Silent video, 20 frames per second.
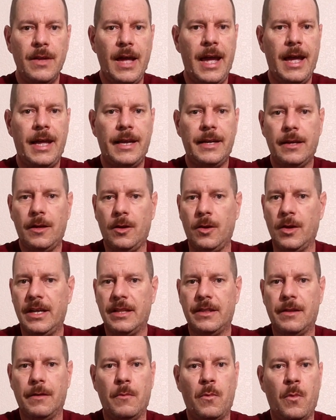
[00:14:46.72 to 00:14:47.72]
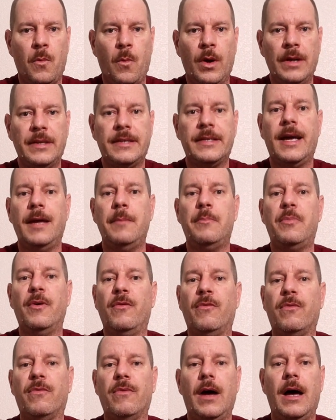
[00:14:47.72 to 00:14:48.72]
And look at what type
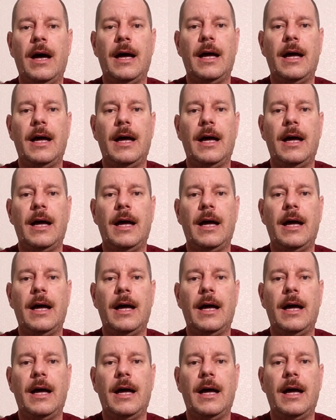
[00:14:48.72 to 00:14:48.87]
of